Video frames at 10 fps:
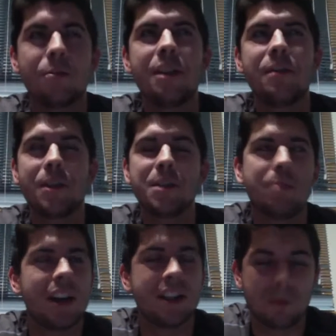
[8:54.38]
of those
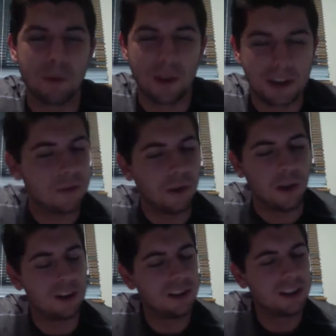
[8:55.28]
picks weren't his
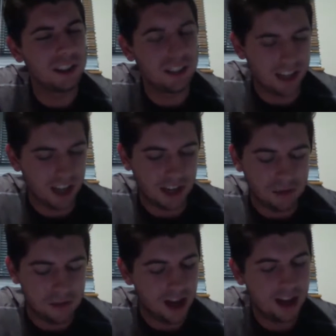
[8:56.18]
fault. I'll give him
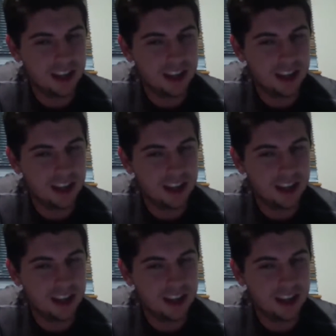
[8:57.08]
that.